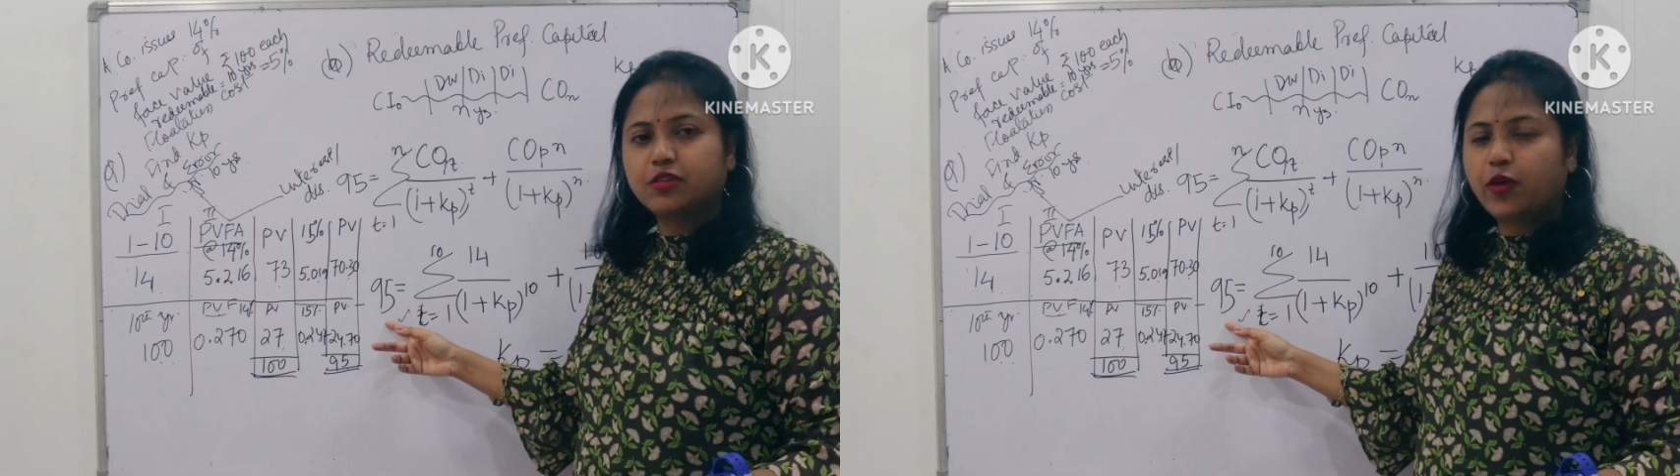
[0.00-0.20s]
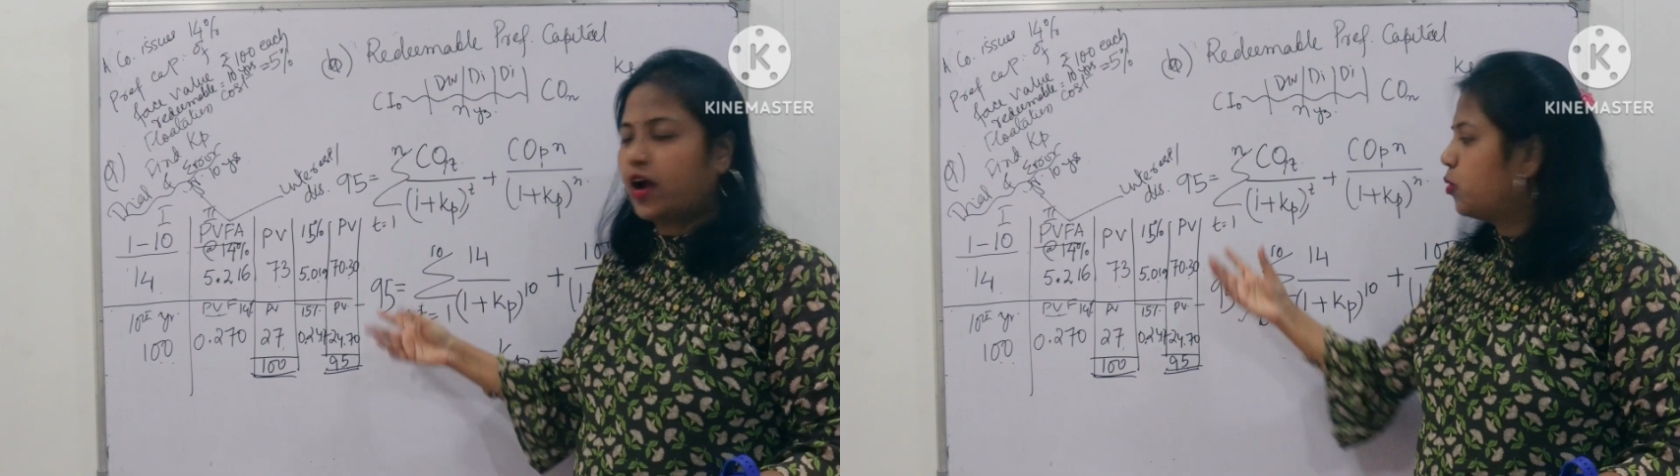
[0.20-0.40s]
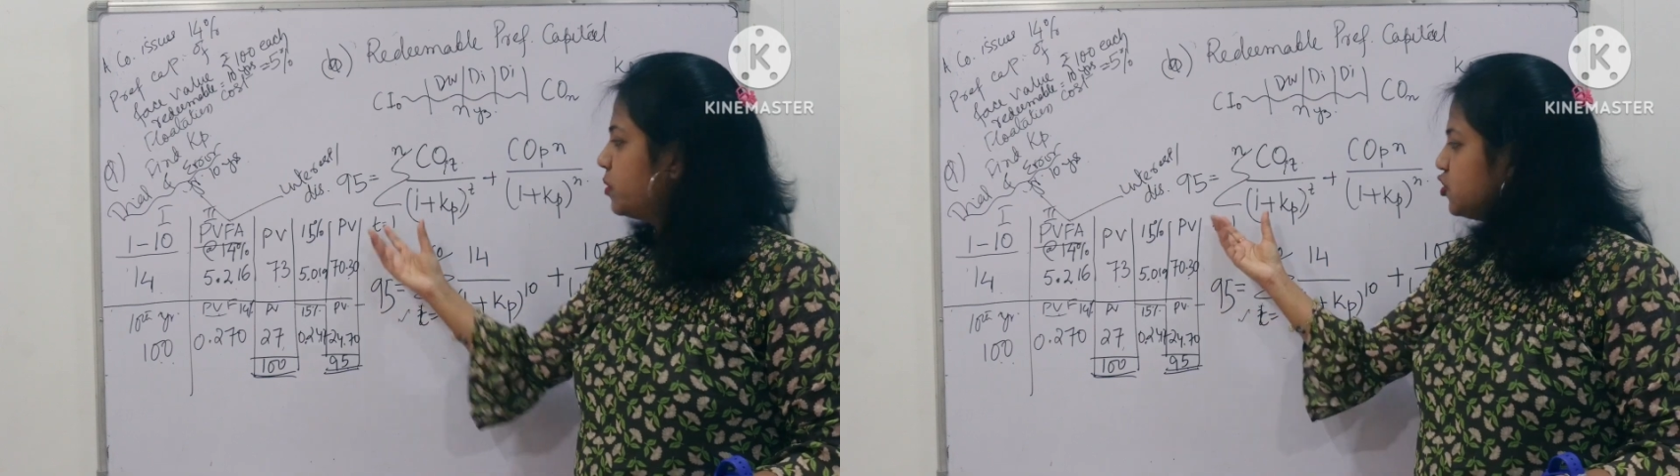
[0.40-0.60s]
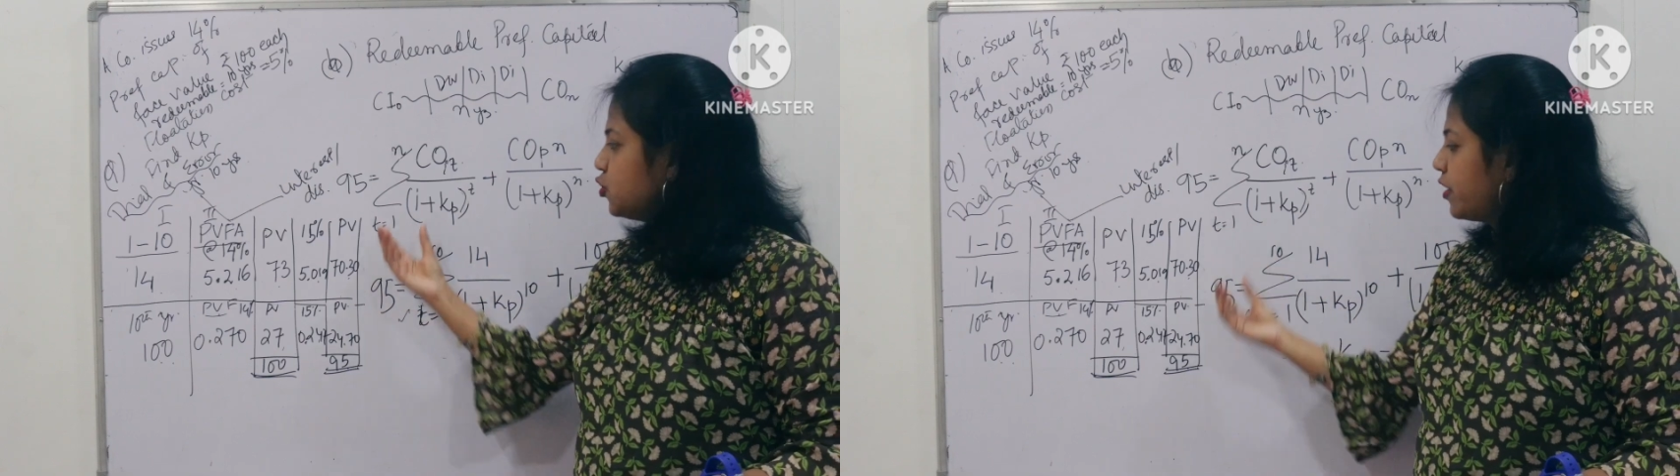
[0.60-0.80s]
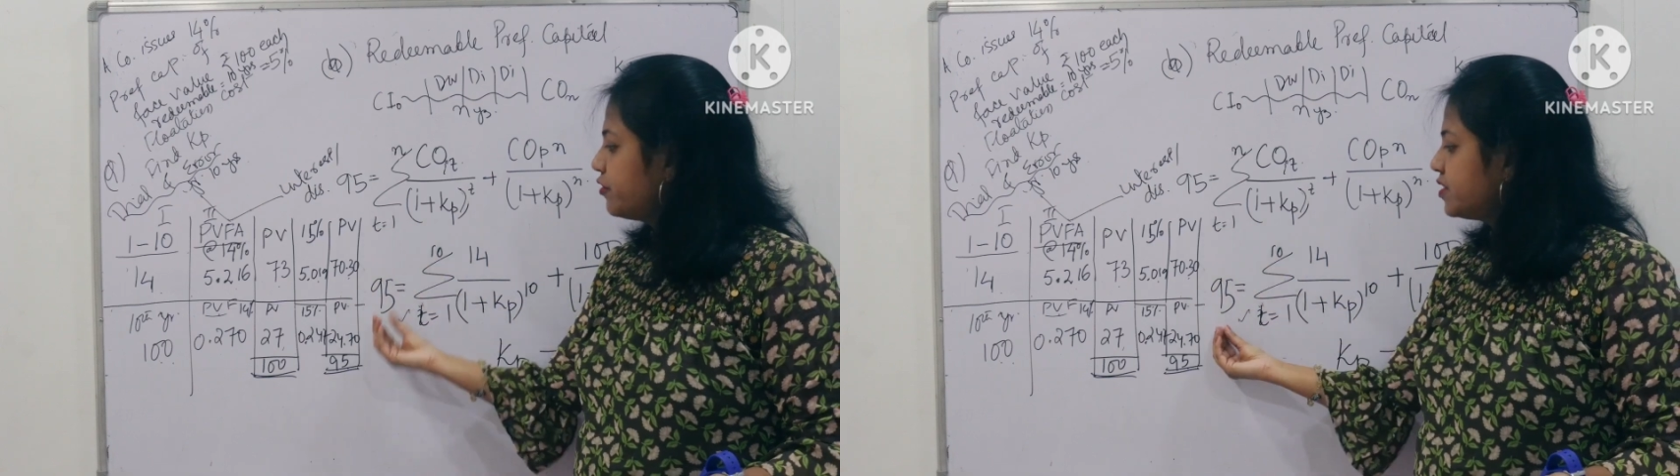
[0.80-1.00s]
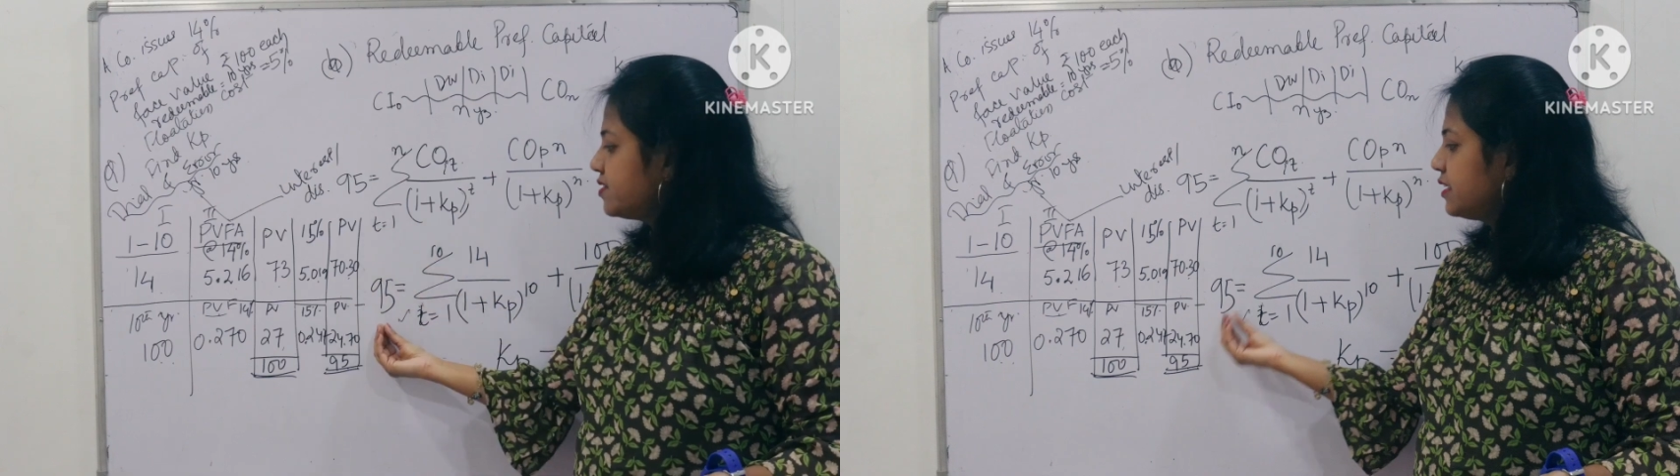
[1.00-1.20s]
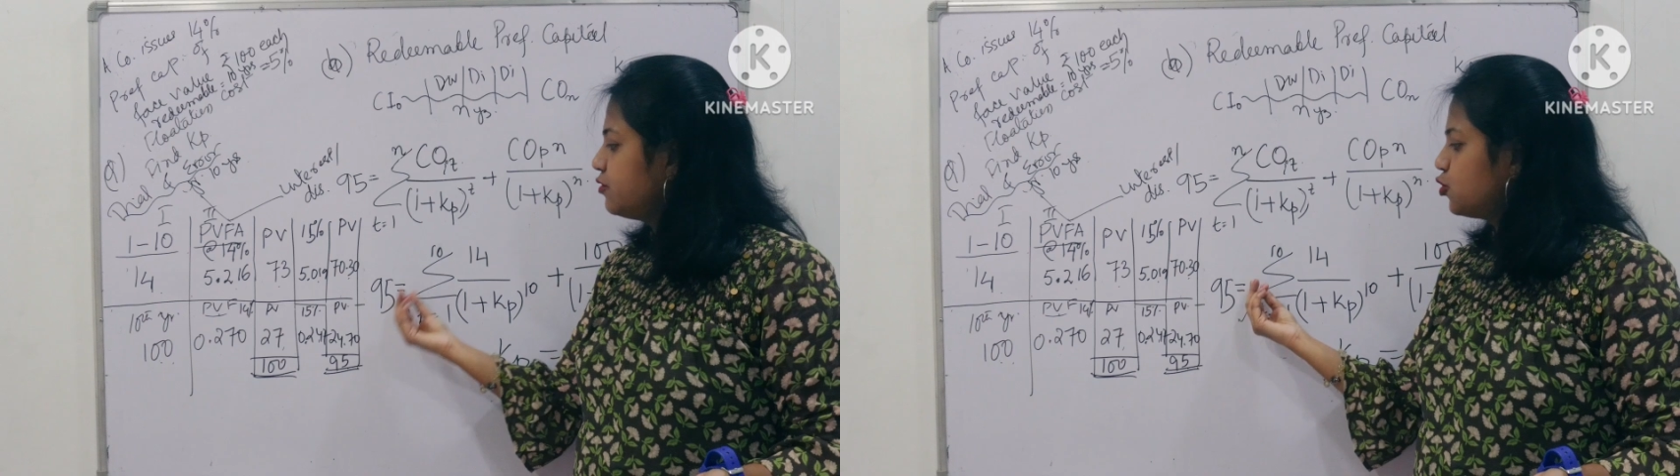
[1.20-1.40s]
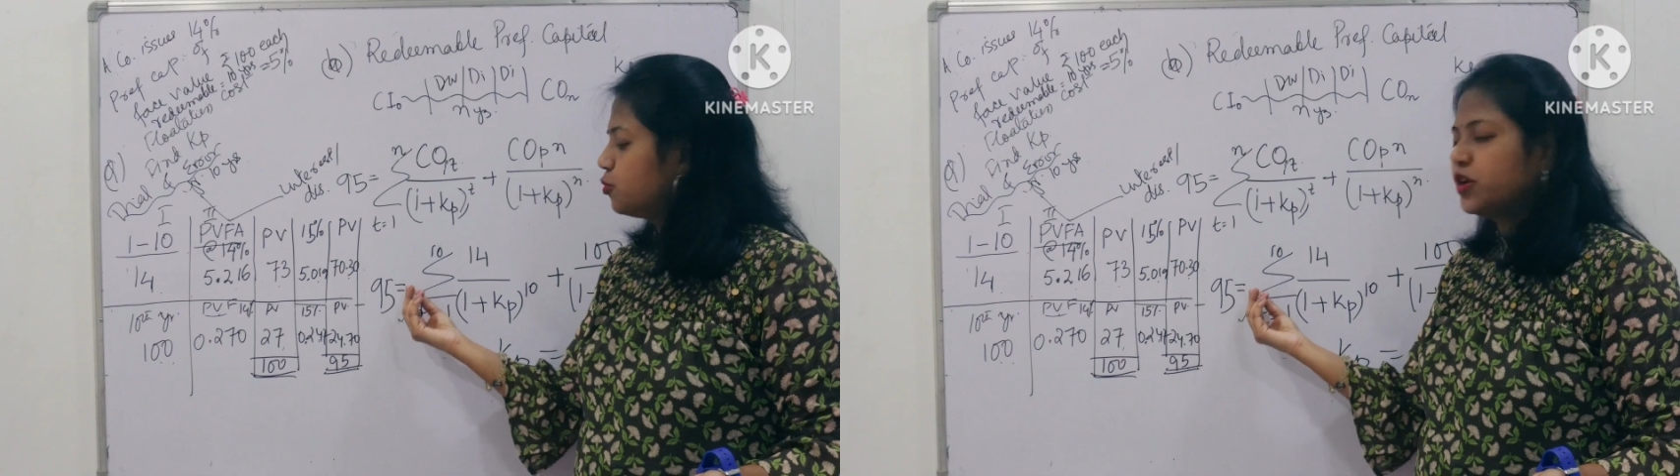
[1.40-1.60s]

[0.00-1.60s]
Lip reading: For how much you have received should